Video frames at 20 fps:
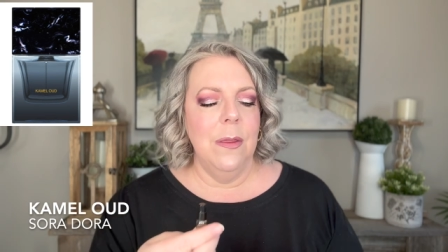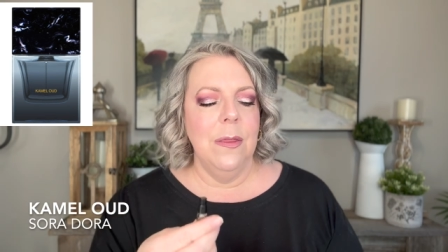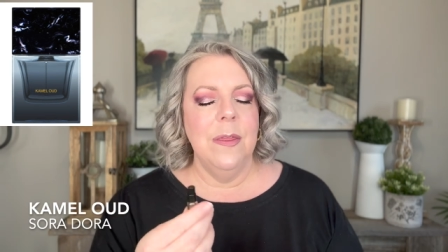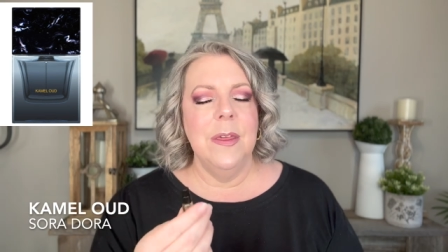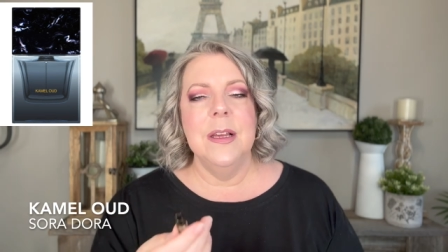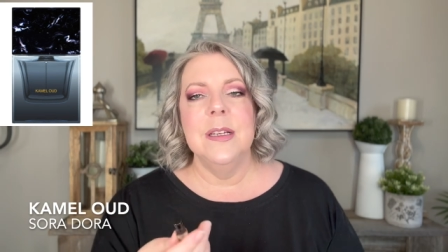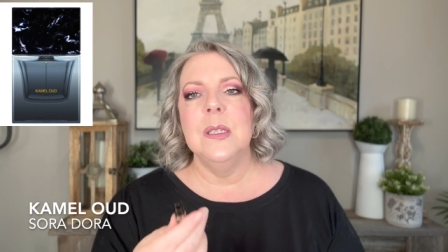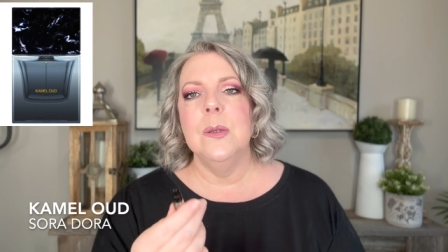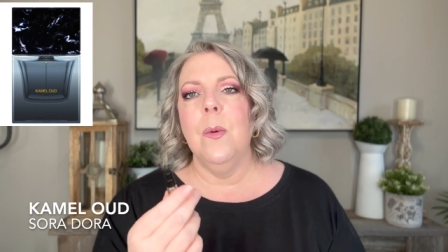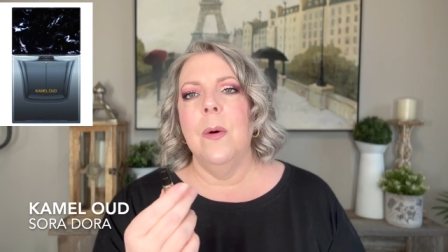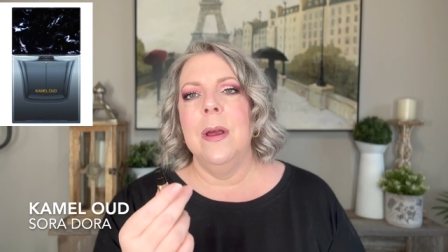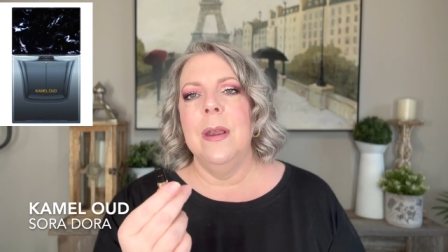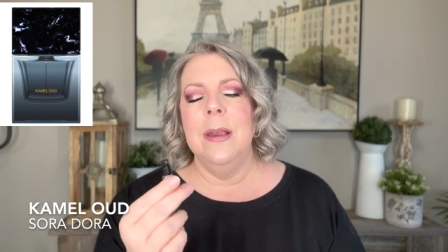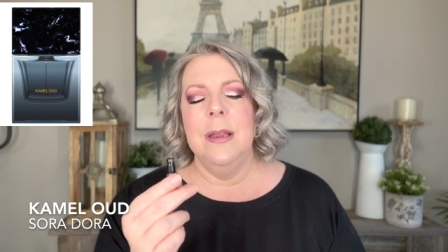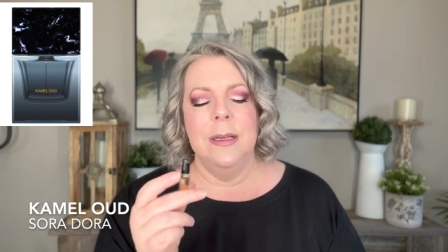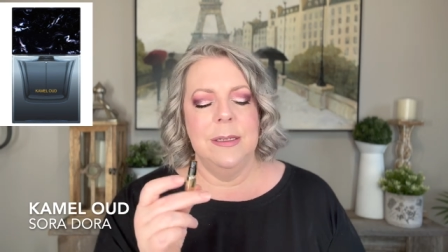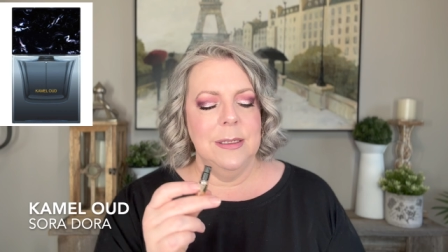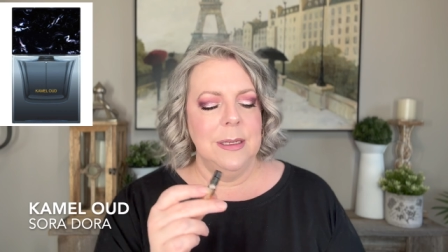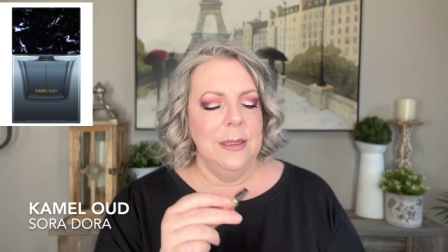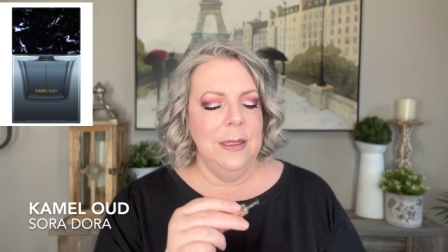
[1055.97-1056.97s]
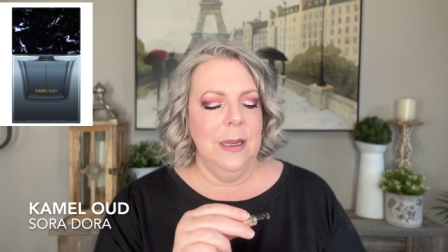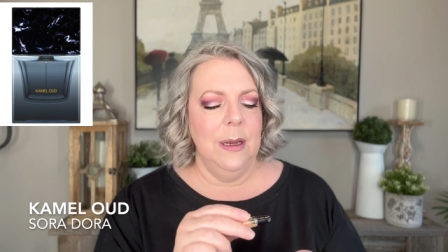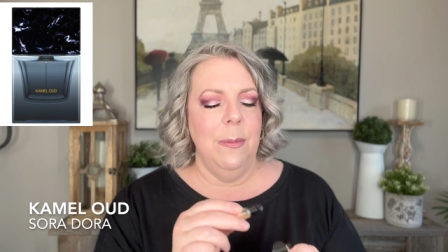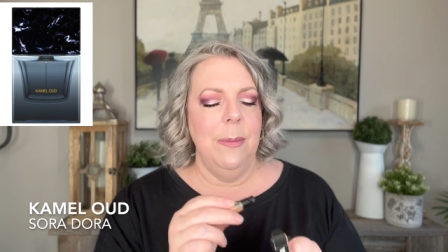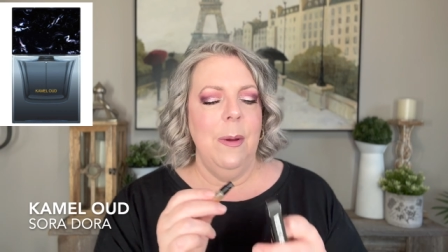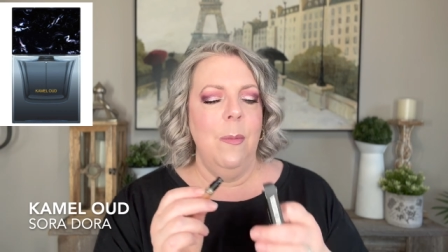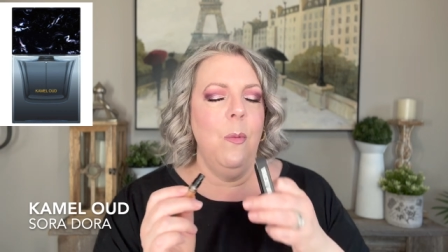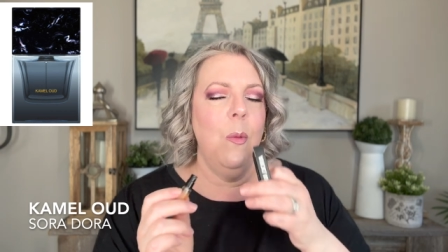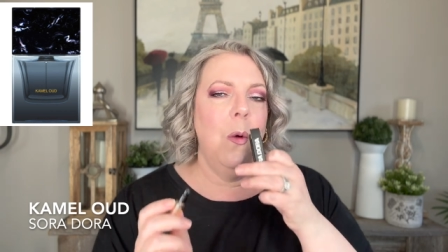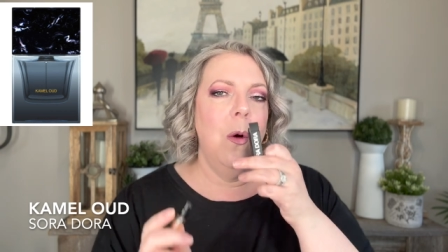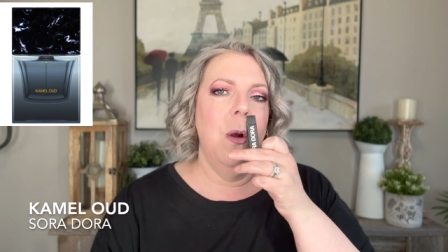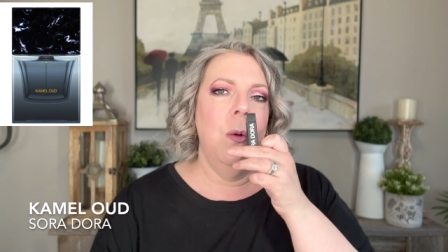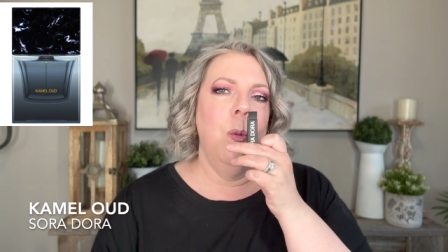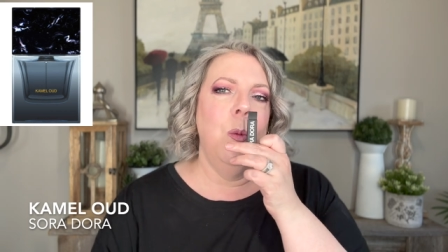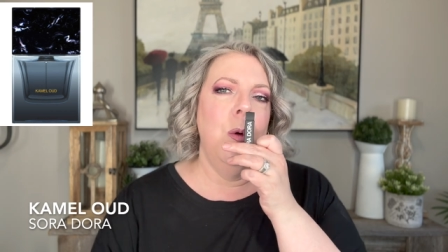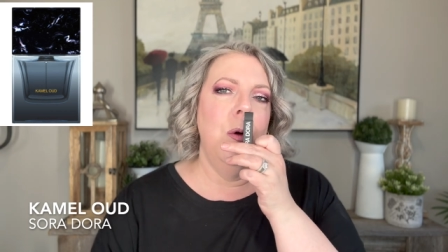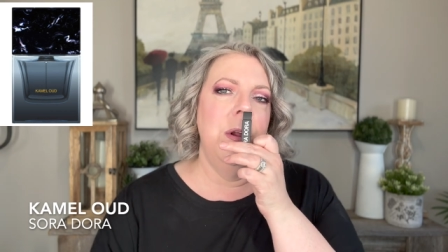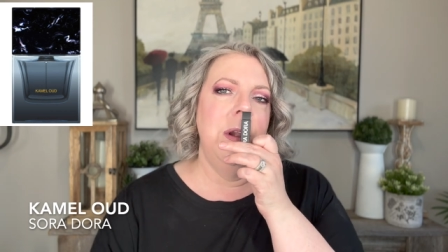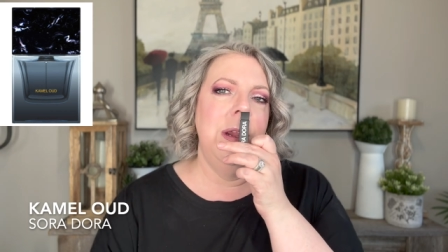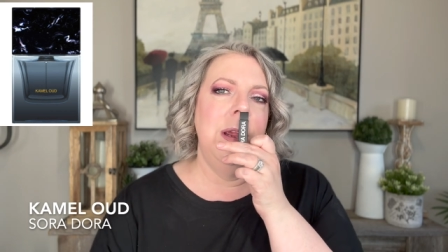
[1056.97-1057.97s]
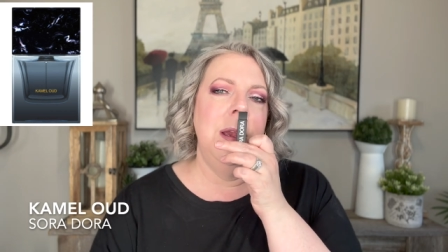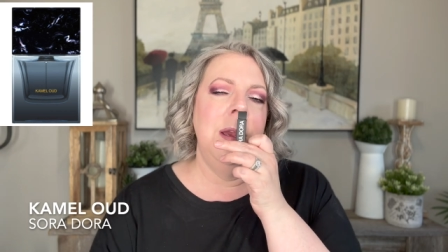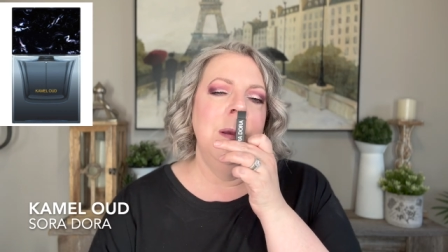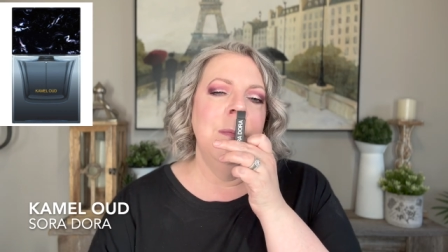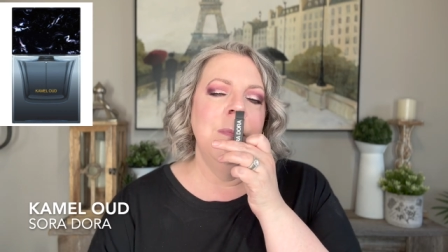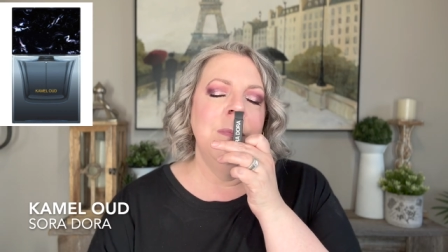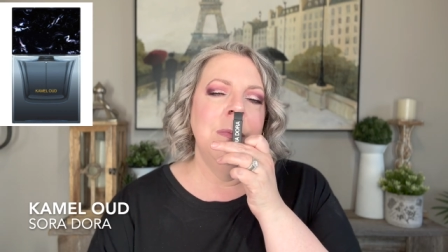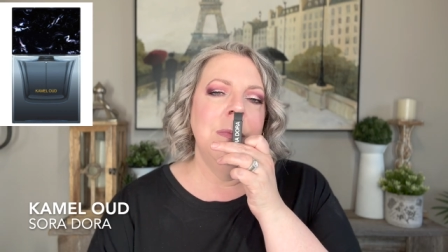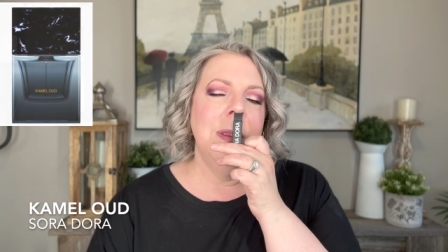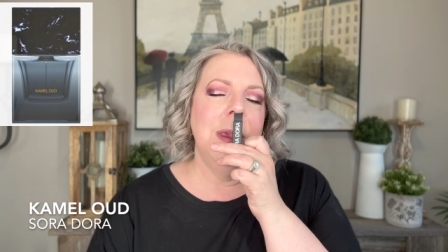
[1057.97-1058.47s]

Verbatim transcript: This one is a little bit more woody.